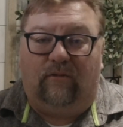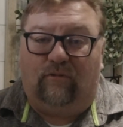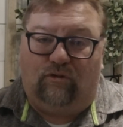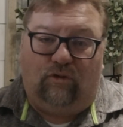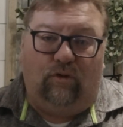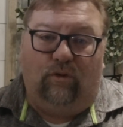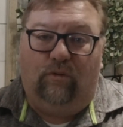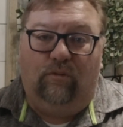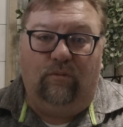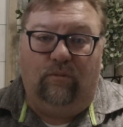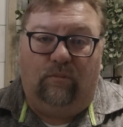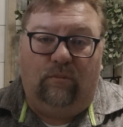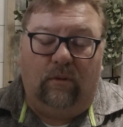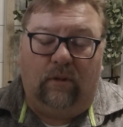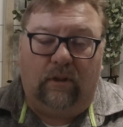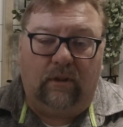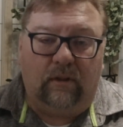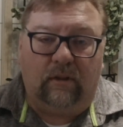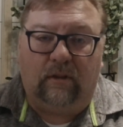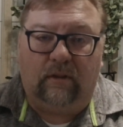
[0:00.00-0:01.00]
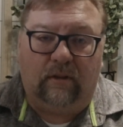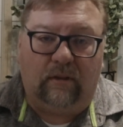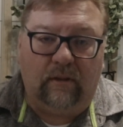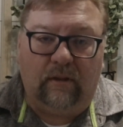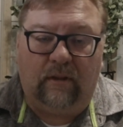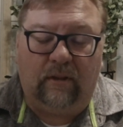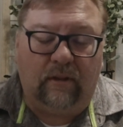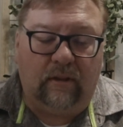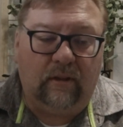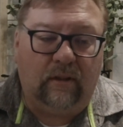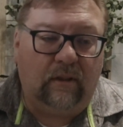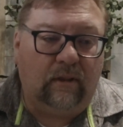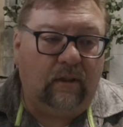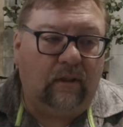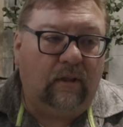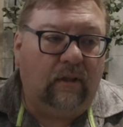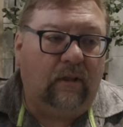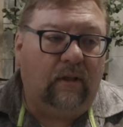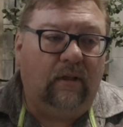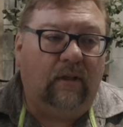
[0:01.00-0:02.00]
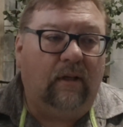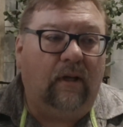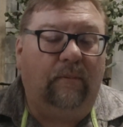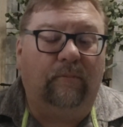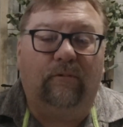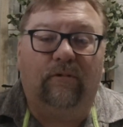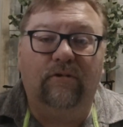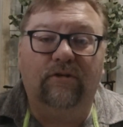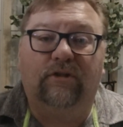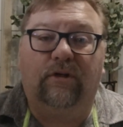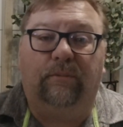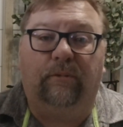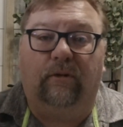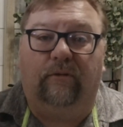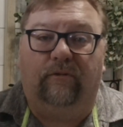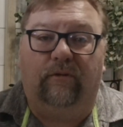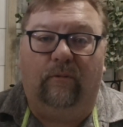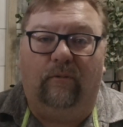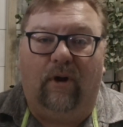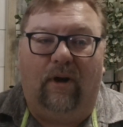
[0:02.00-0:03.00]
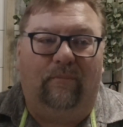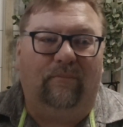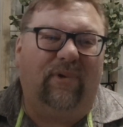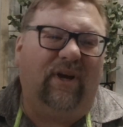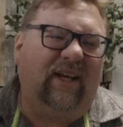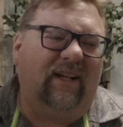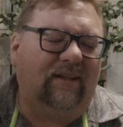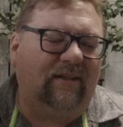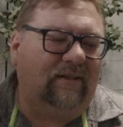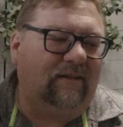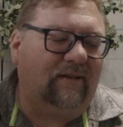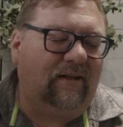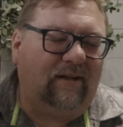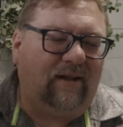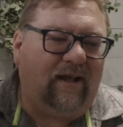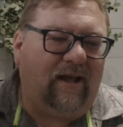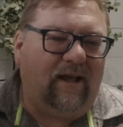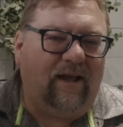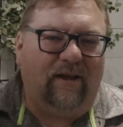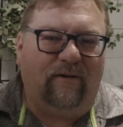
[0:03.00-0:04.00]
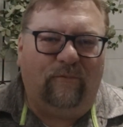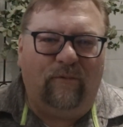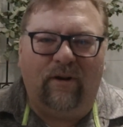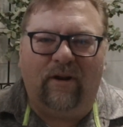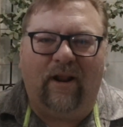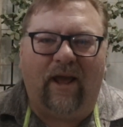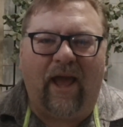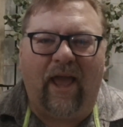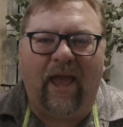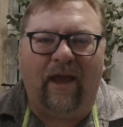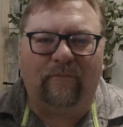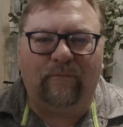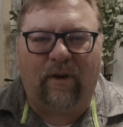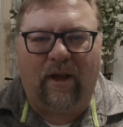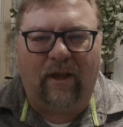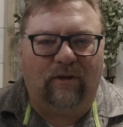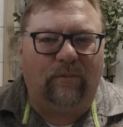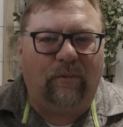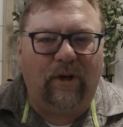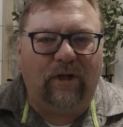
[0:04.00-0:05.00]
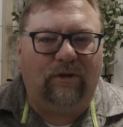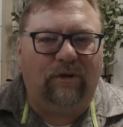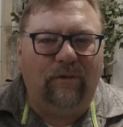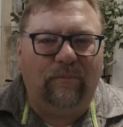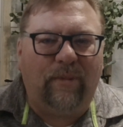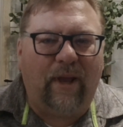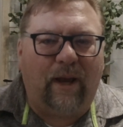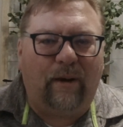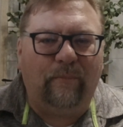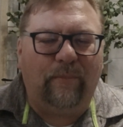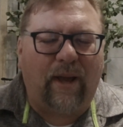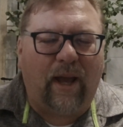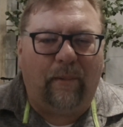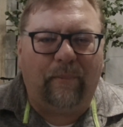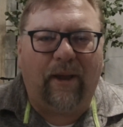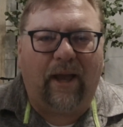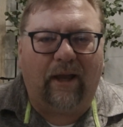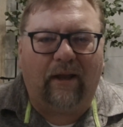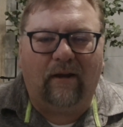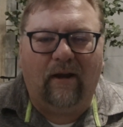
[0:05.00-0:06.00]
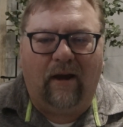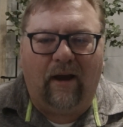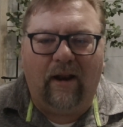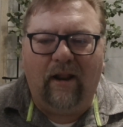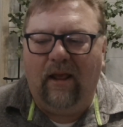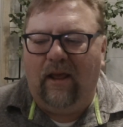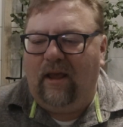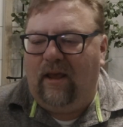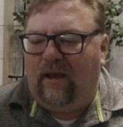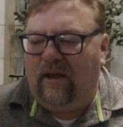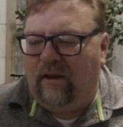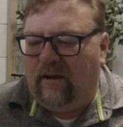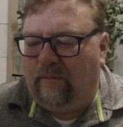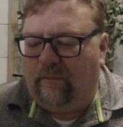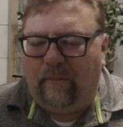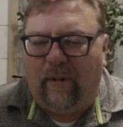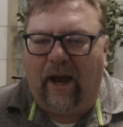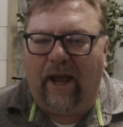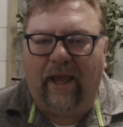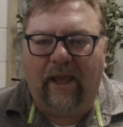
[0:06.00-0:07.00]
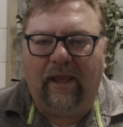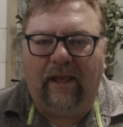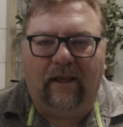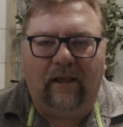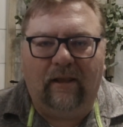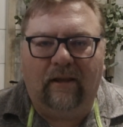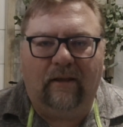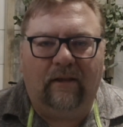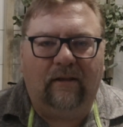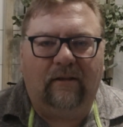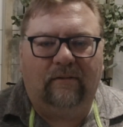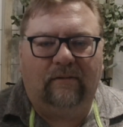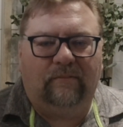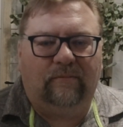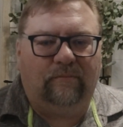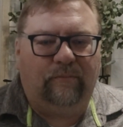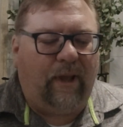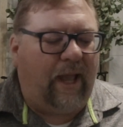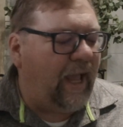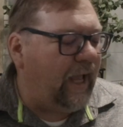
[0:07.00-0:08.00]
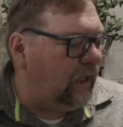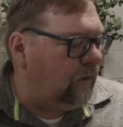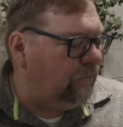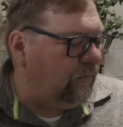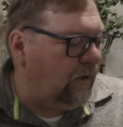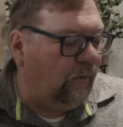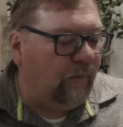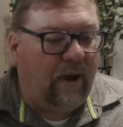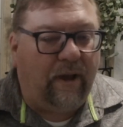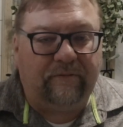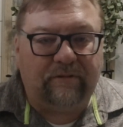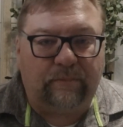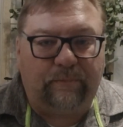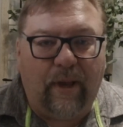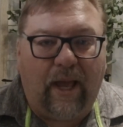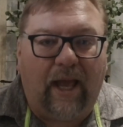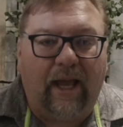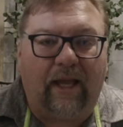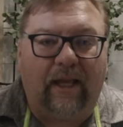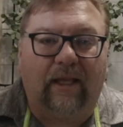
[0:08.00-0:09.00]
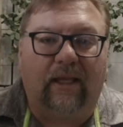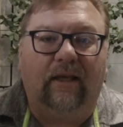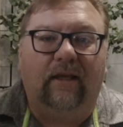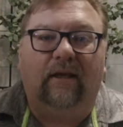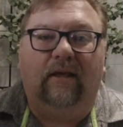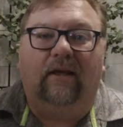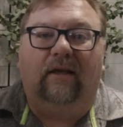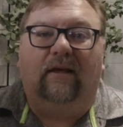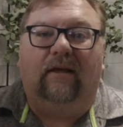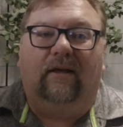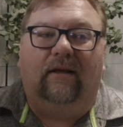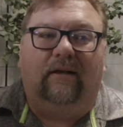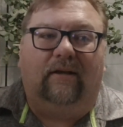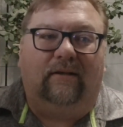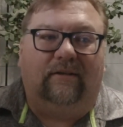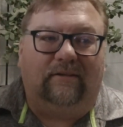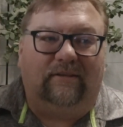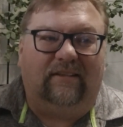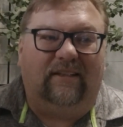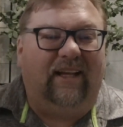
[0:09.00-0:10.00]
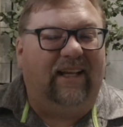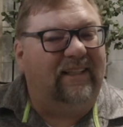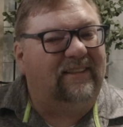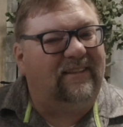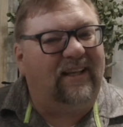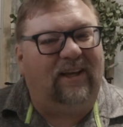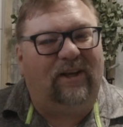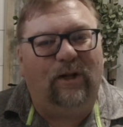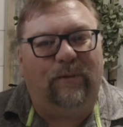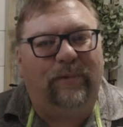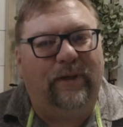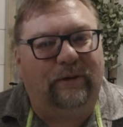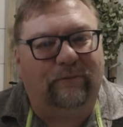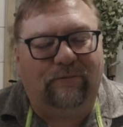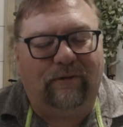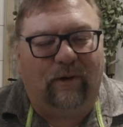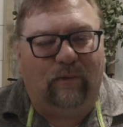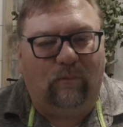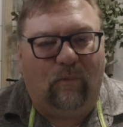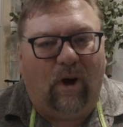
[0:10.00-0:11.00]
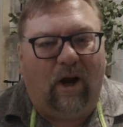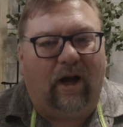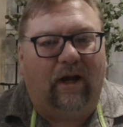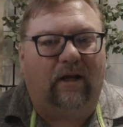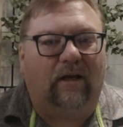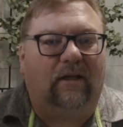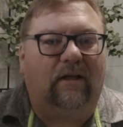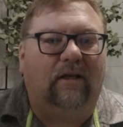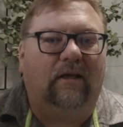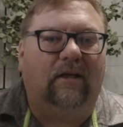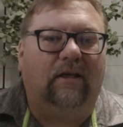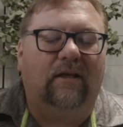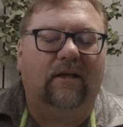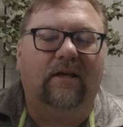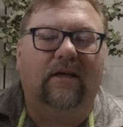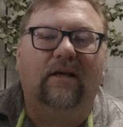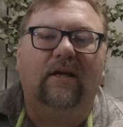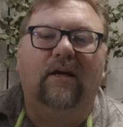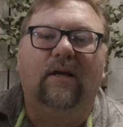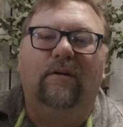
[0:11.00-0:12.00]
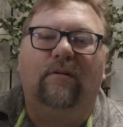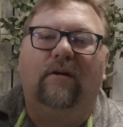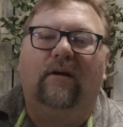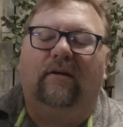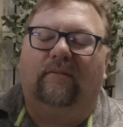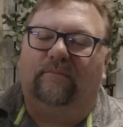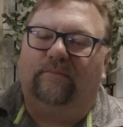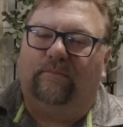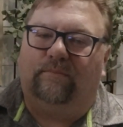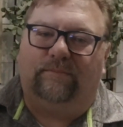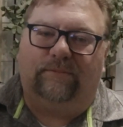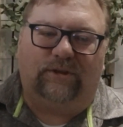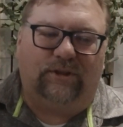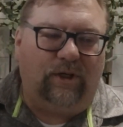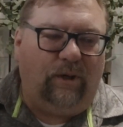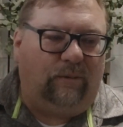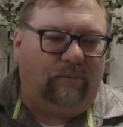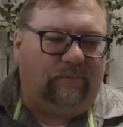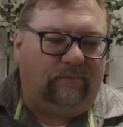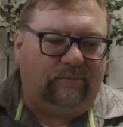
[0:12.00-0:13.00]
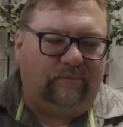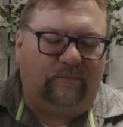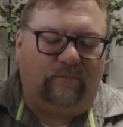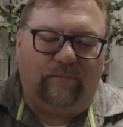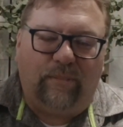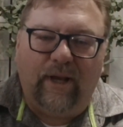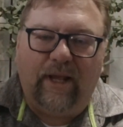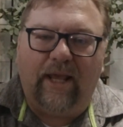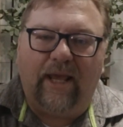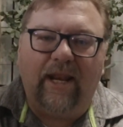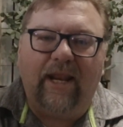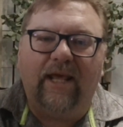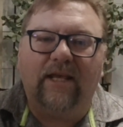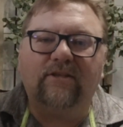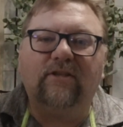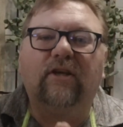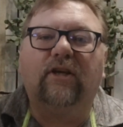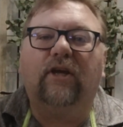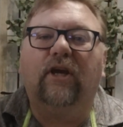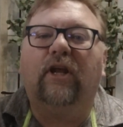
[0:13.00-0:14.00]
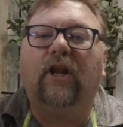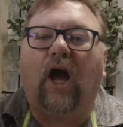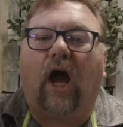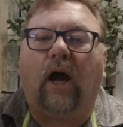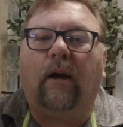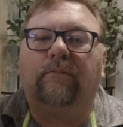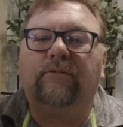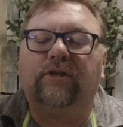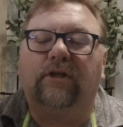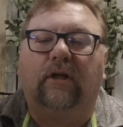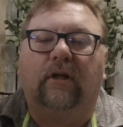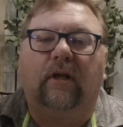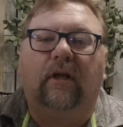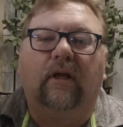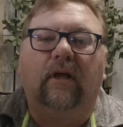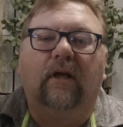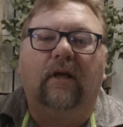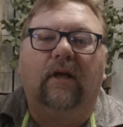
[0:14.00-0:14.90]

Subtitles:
to the cruise terminal if you want. But when I have 22-pound backpack on, my bag, my wife's bag, it's not going to be a fun walk. So, but it is a good option.